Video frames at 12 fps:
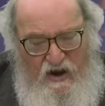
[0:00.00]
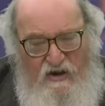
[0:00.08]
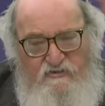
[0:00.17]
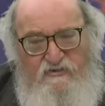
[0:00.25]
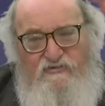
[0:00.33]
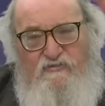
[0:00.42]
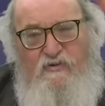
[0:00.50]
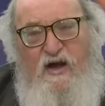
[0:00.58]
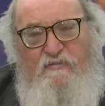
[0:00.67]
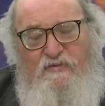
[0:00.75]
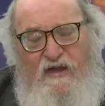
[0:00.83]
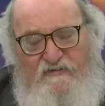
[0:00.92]
they are
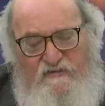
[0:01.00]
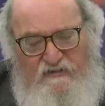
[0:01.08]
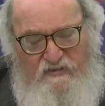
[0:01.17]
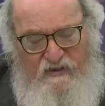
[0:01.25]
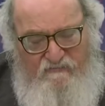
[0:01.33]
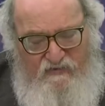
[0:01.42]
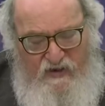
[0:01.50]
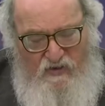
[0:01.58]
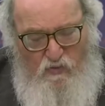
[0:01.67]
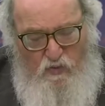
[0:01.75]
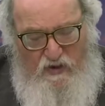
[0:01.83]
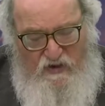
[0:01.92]
described as
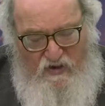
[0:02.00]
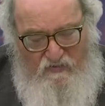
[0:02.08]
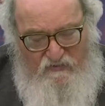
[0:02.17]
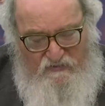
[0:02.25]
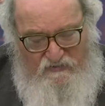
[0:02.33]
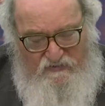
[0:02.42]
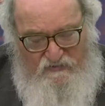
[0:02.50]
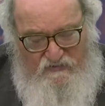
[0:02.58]
living widows,